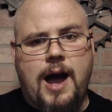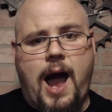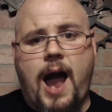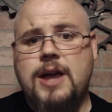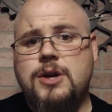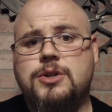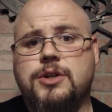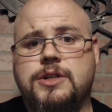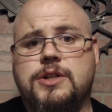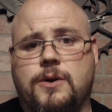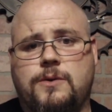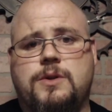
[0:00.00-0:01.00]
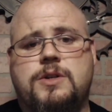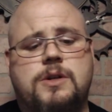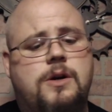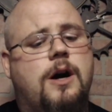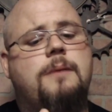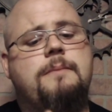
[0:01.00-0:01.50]
I usually turn the
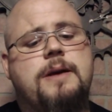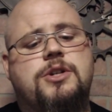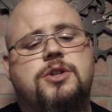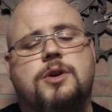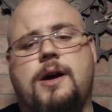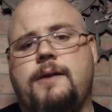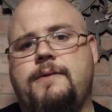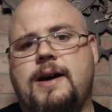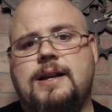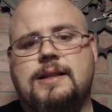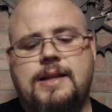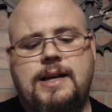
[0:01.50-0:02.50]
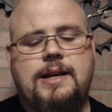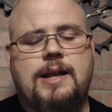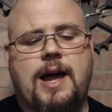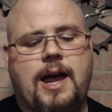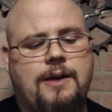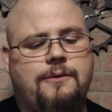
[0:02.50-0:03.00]
cigar, make sure I've got it lit.
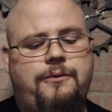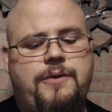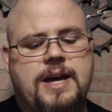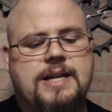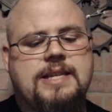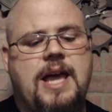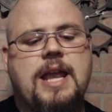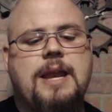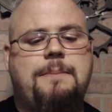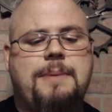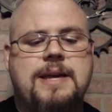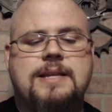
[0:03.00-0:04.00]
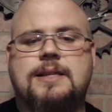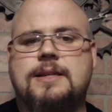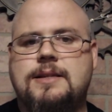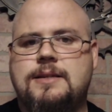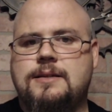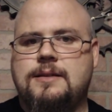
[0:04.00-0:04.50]
I can fix any
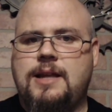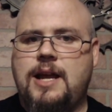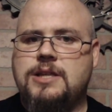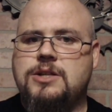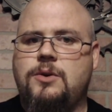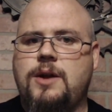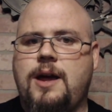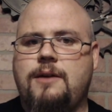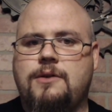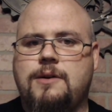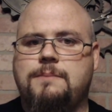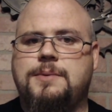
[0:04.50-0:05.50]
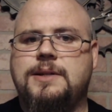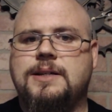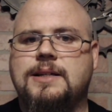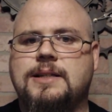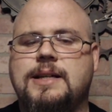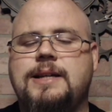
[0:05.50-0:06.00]
pieces that I don't have
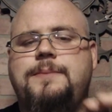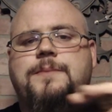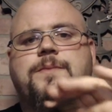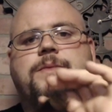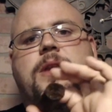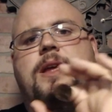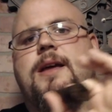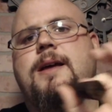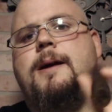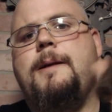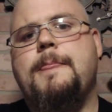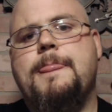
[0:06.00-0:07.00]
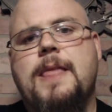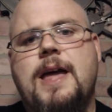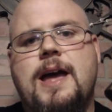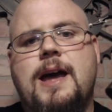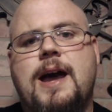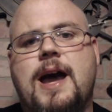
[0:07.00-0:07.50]
completely lit.
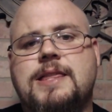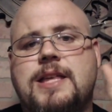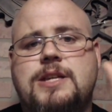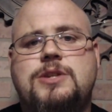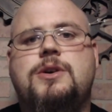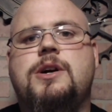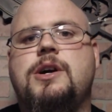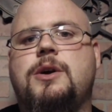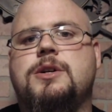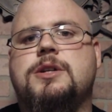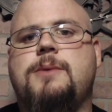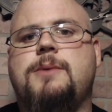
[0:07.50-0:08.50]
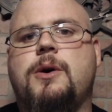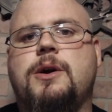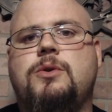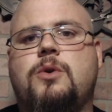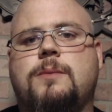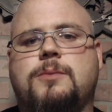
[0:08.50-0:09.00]
And then you can go to
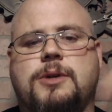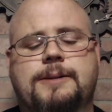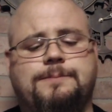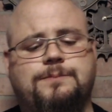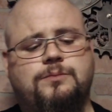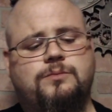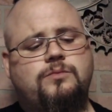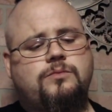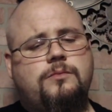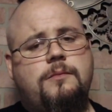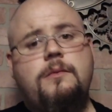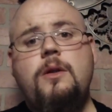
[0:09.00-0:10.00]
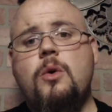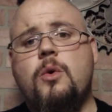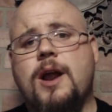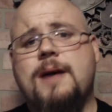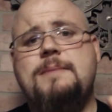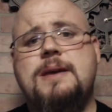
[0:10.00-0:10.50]
smoking normally.
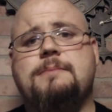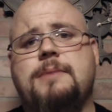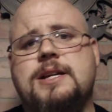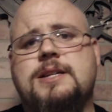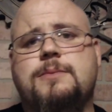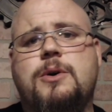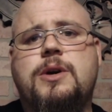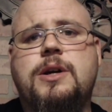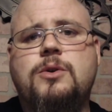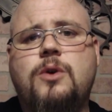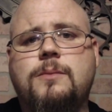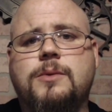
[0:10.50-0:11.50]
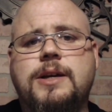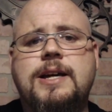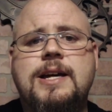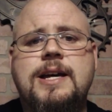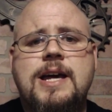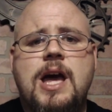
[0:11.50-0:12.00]
What I mean by smoking normally
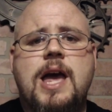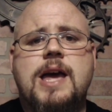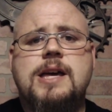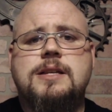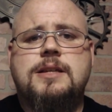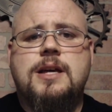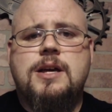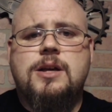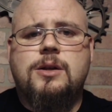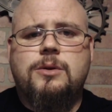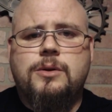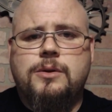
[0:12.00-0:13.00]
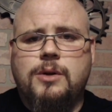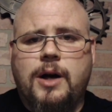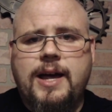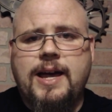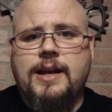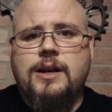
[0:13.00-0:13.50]
is,
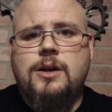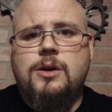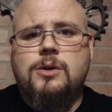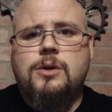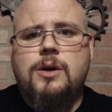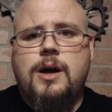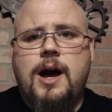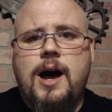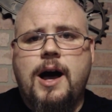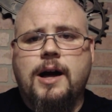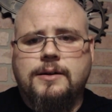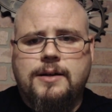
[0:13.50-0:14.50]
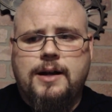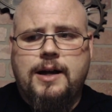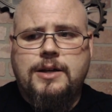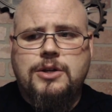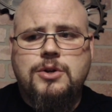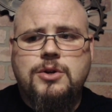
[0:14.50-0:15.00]
again, you
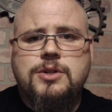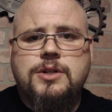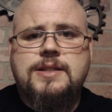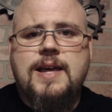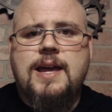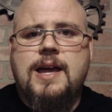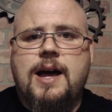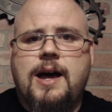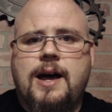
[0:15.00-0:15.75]
usually take